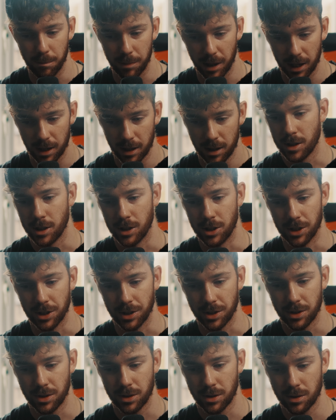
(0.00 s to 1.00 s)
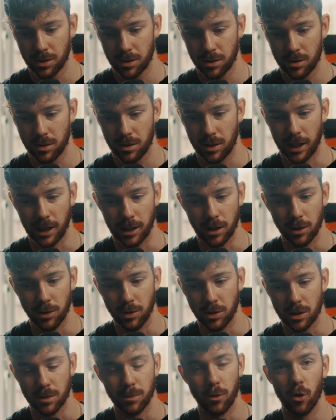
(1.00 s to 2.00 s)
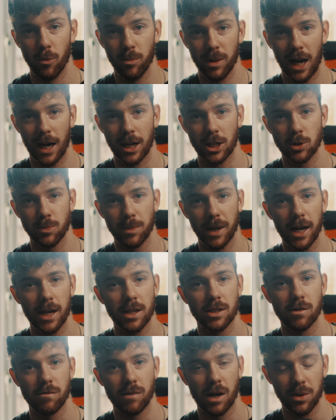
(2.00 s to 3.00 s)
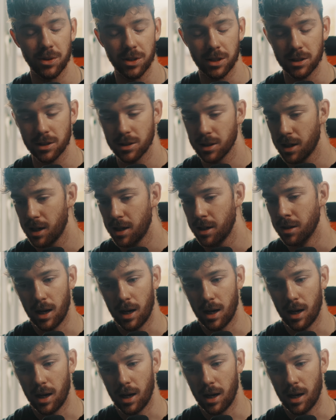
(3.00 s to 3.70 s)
bigger to just include some more blank space around the design.